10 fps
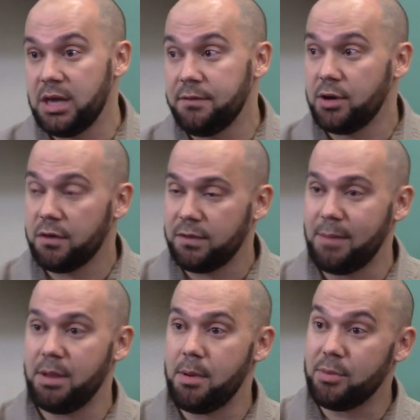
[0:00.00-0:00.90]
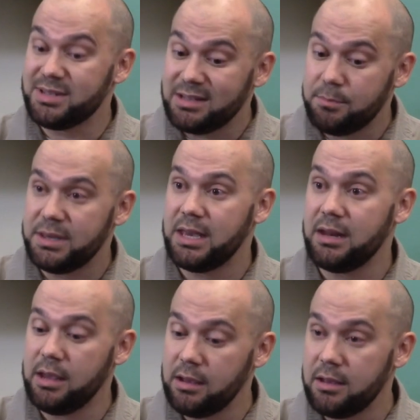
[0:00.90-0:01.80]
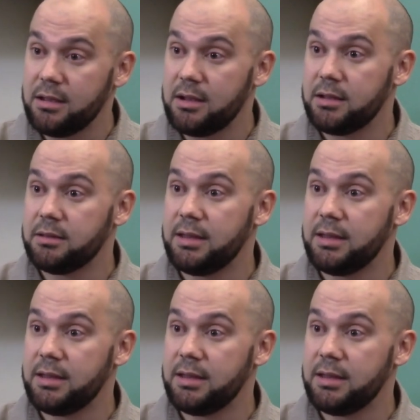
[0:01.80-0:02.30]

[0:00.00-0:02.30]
Even our family members in the beginning,